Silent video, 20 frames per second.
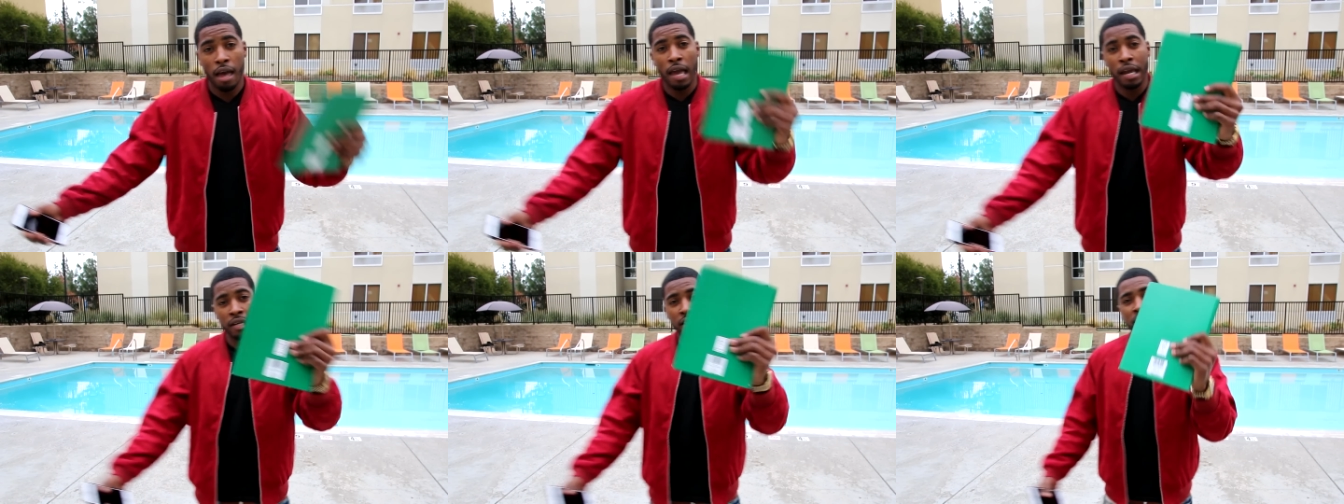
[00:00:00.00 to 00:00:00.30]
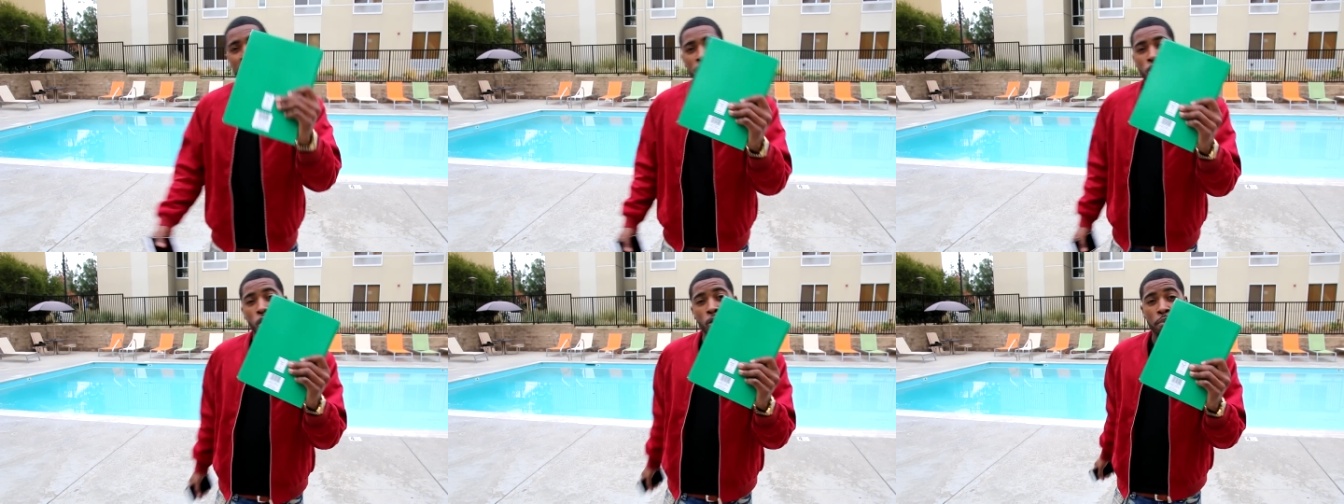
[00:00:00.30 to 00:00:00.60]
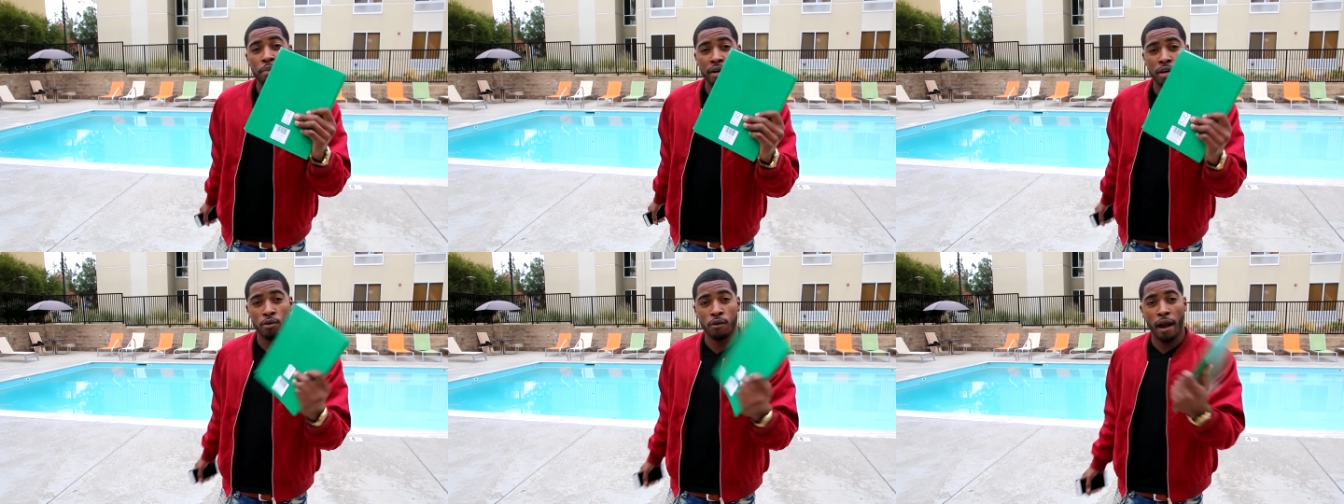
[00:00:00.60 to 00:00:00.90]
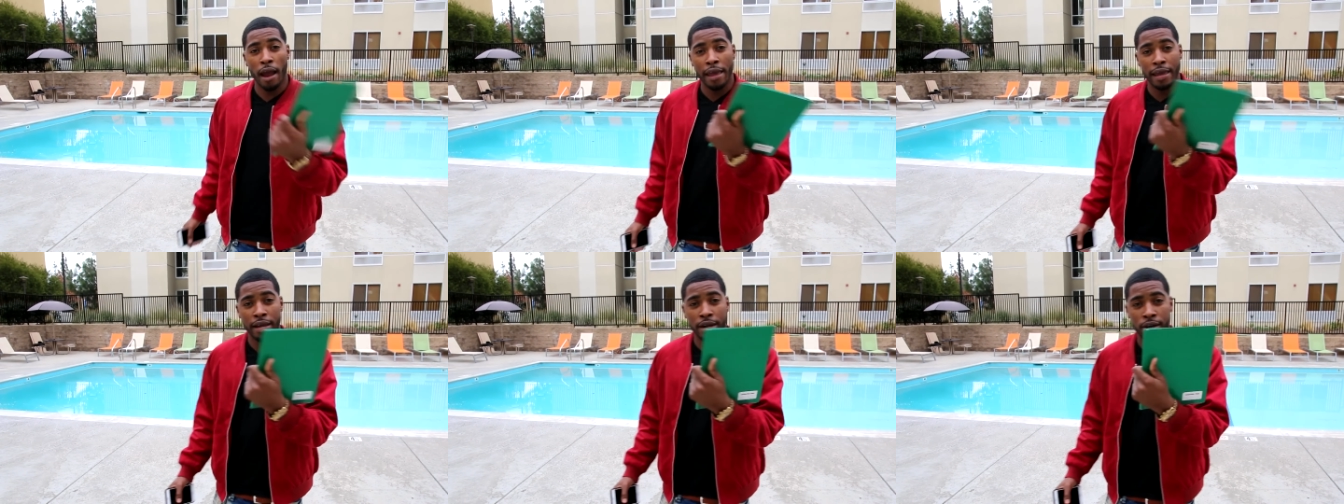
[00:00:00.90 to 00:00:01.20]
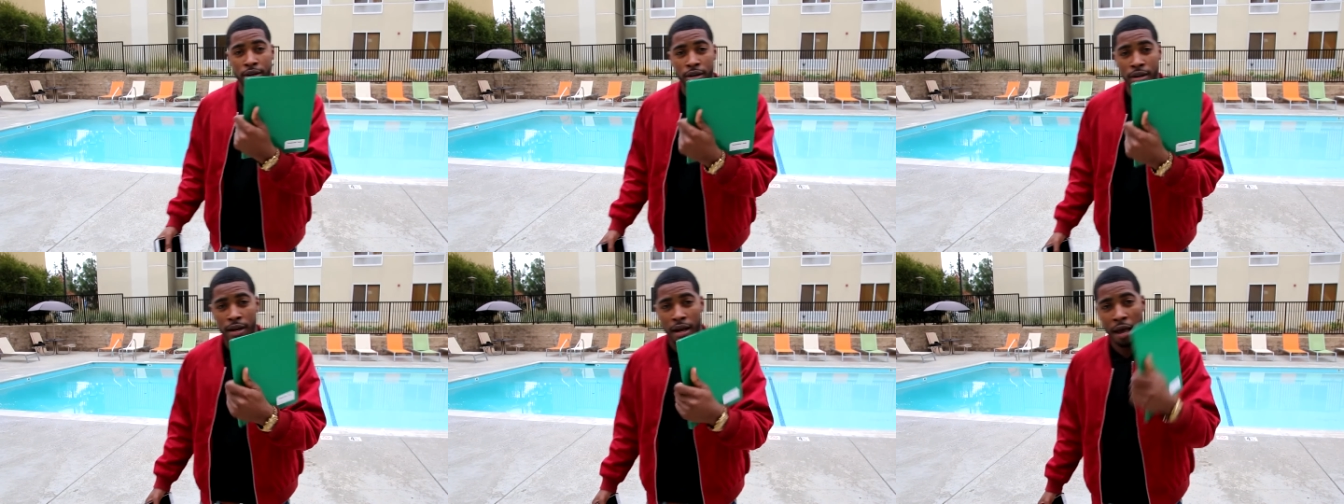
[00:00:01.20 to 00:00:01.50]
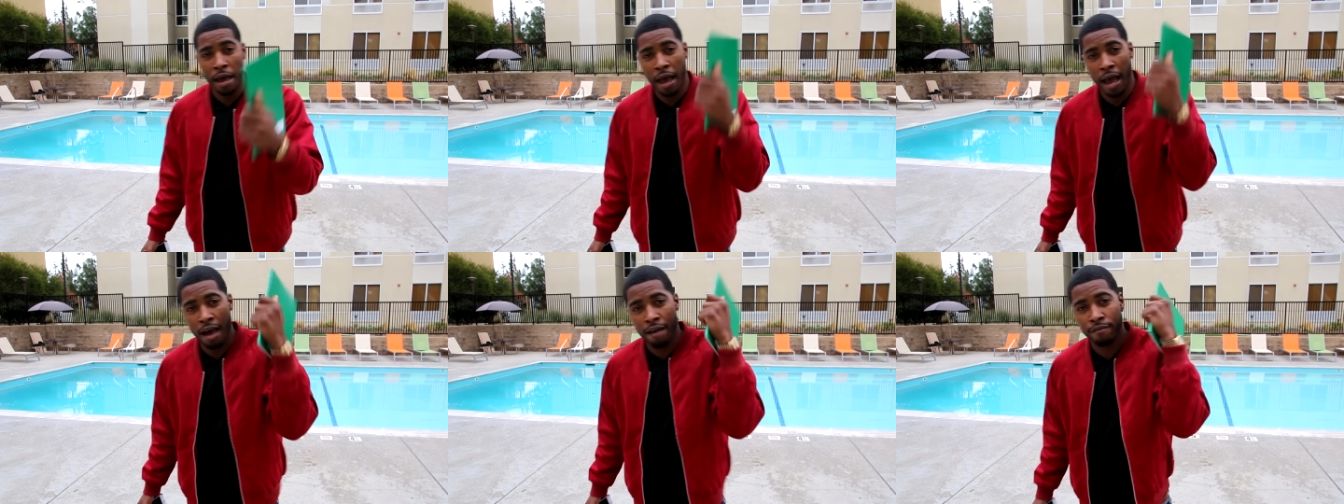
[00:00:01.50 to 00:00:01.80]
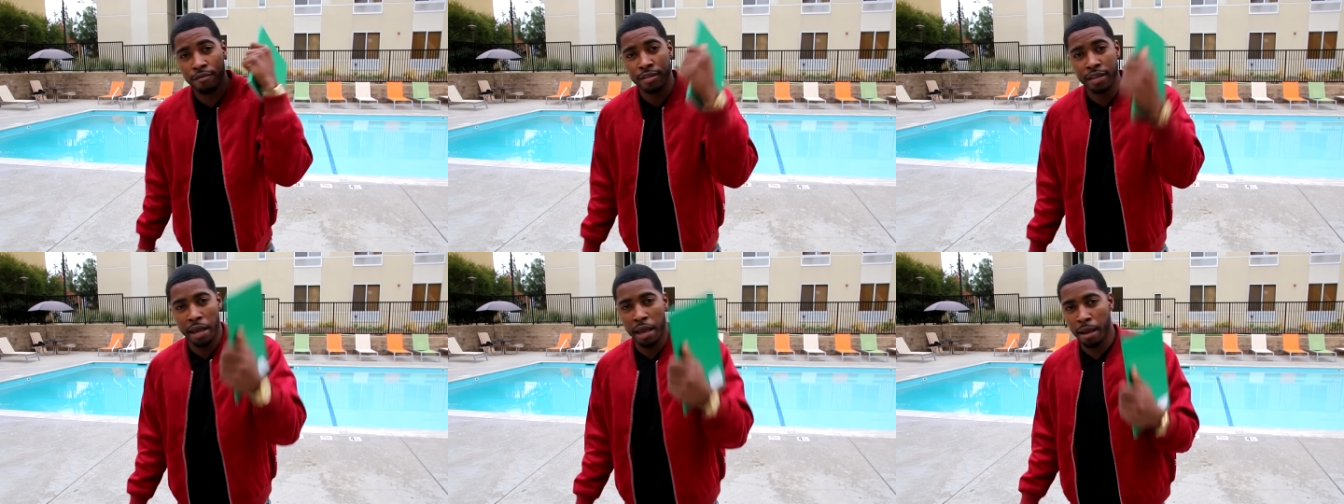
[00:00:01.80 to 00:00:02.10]
In this notebook right here, I
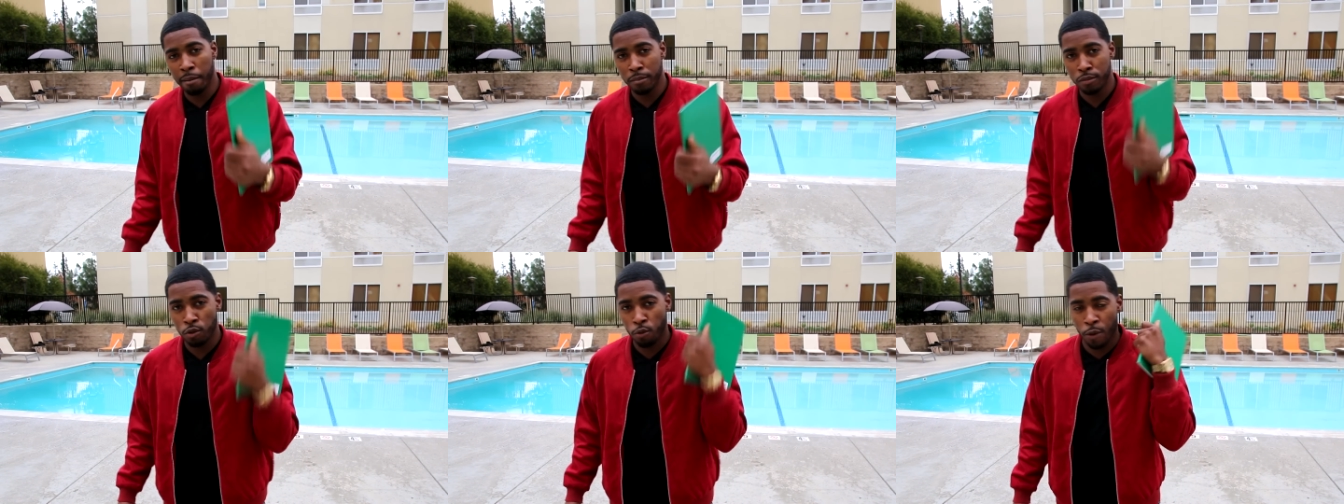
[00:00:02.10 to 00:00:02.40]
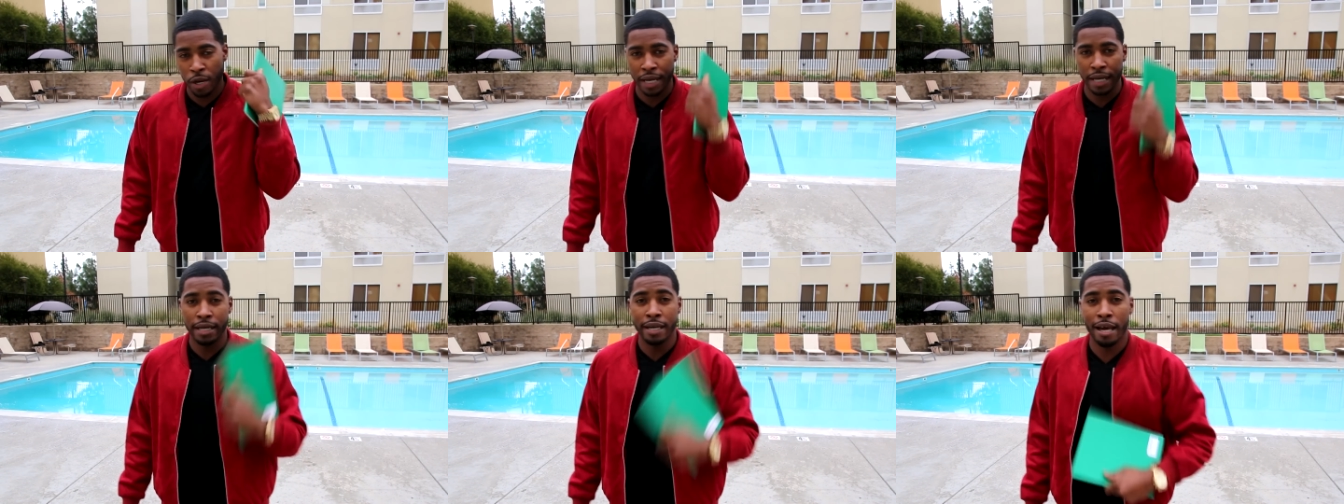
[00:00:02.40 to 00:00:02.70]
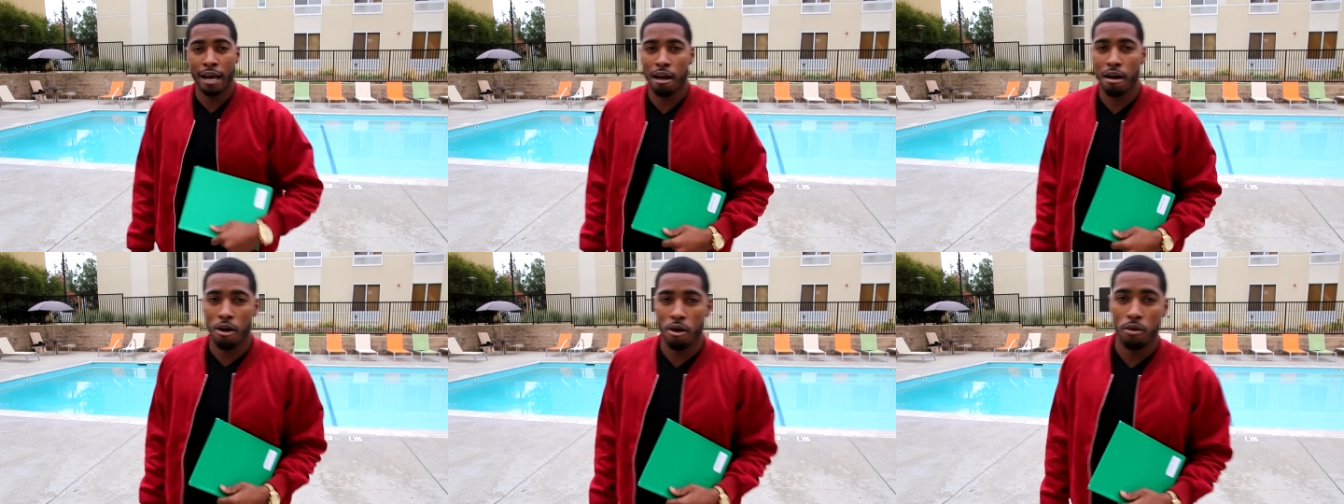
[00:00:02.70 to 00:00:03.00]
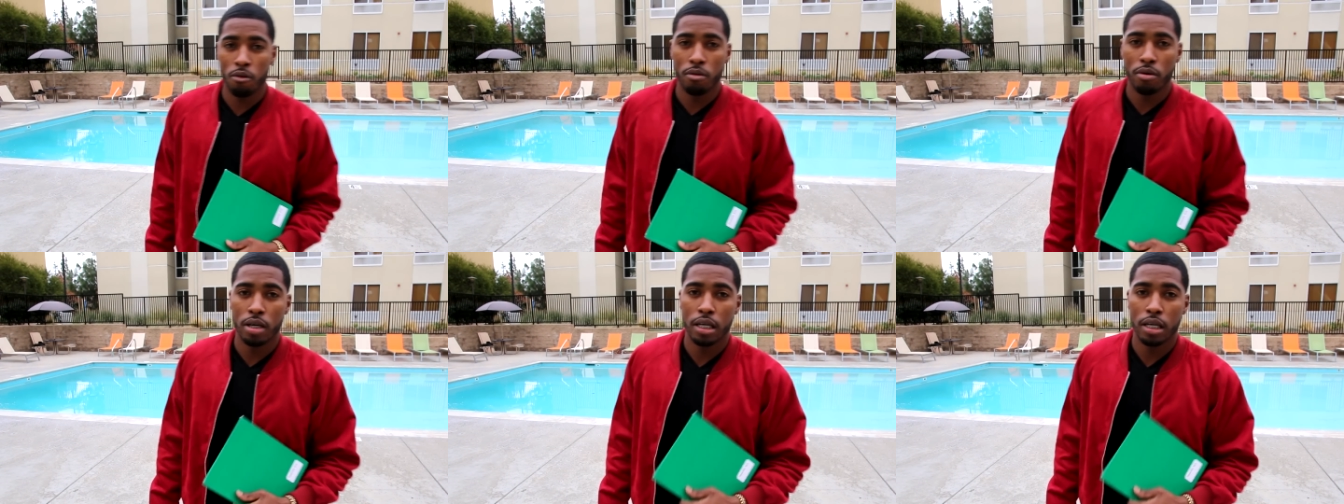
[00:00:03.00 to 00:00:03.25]
have names written down.